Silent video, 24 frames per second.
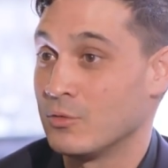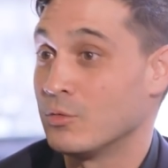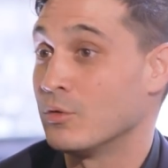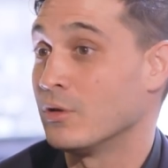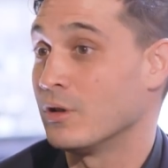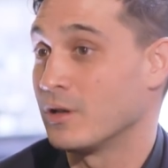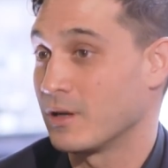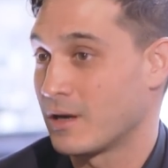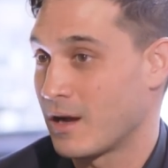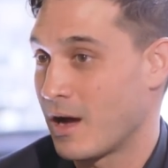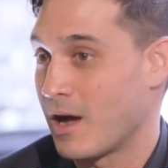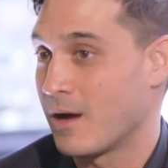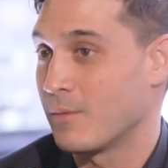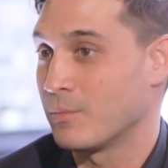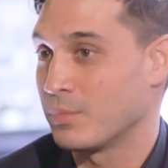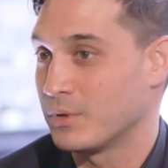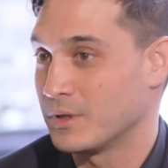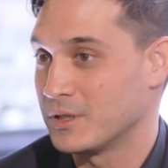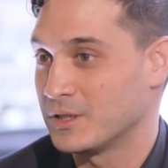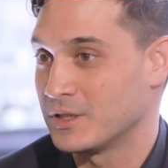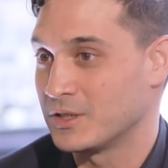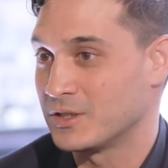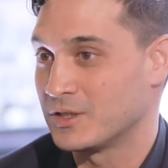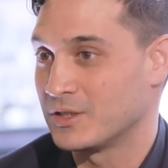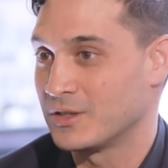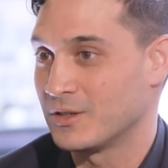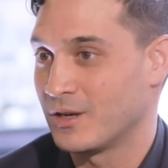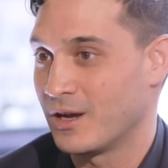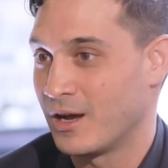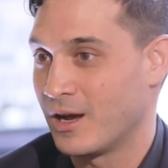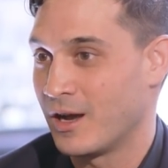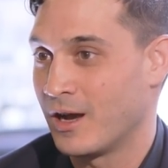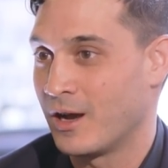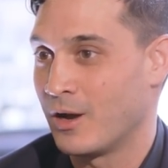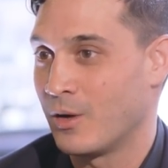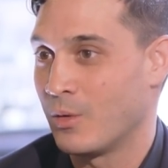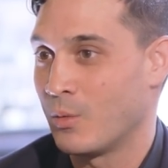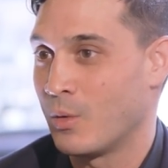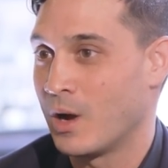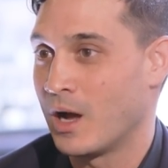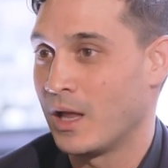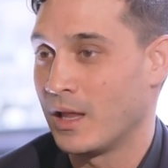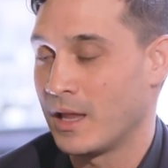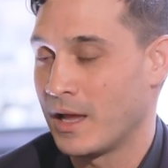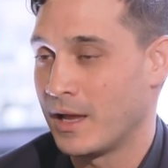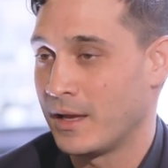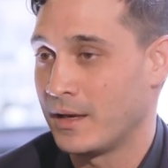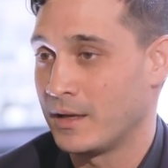will accomplish
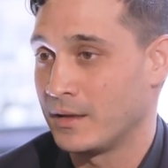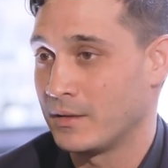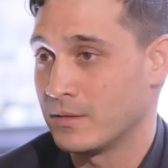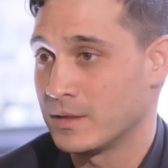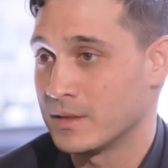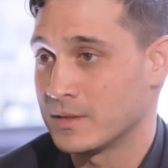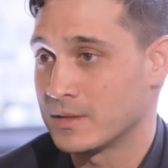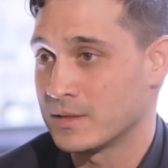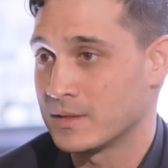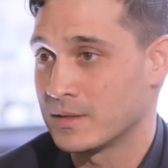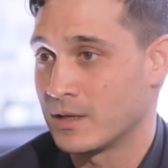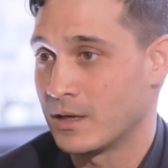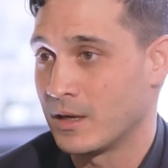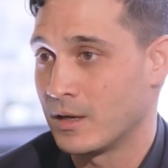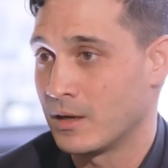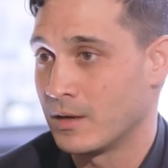while heading this